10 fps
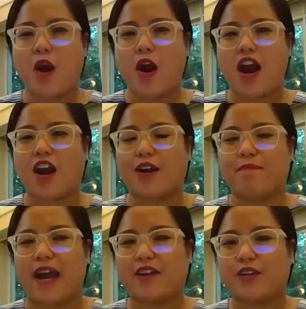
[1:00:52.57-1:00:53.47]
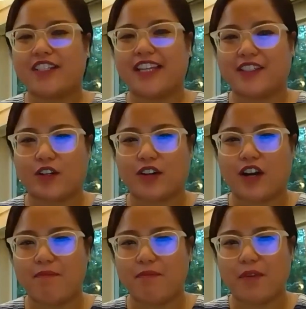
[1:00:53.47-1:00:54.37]
are backward and
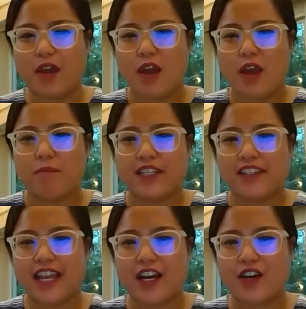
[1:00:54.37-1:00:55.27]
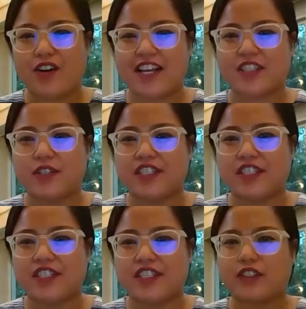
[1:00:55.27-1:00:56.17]
corrupt, but now, as a
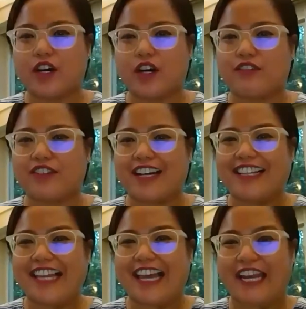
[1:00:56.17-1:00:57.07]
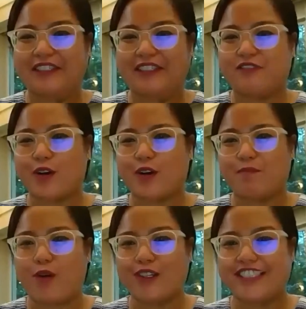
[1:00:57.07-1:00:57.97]
result of aligned foreign
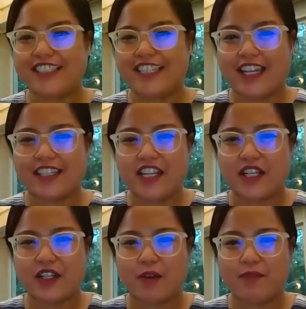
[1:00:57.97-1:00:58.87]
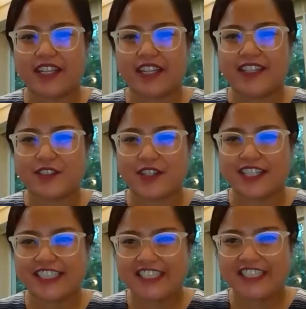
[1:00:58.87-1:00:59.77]
policy and economic
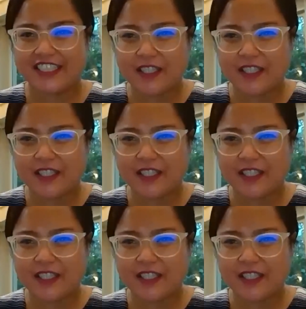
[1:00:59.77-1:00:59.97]
interests,